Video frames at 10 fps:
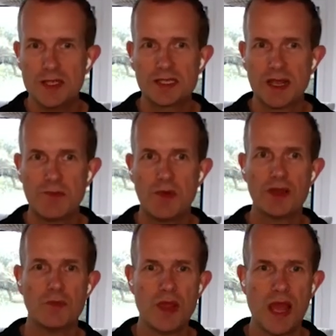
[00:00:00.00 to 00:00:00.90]
in the
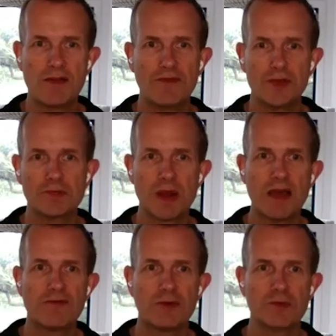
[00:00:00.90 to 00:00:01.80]
same way that we have
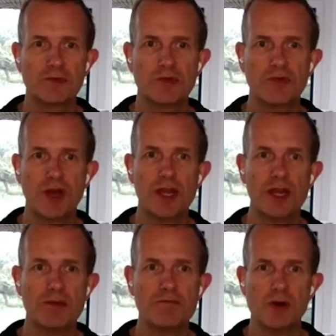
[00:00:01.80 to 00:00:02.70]
those platforms
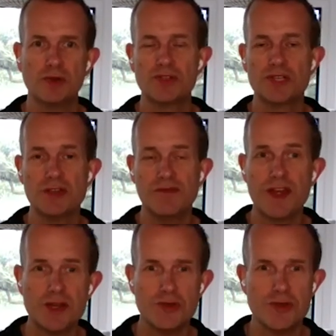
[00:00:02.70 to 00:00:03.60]
providing
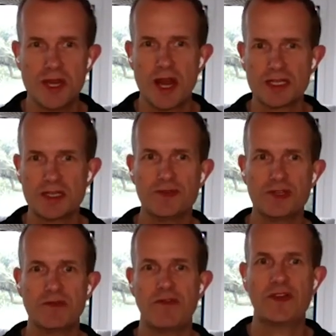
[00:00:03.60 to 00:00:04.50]
multi-venue
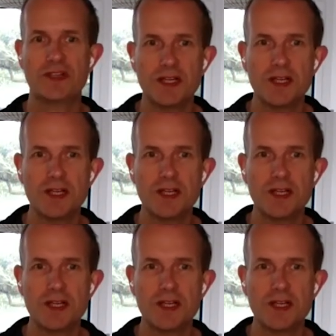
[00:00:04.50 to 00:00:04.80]
connectivity for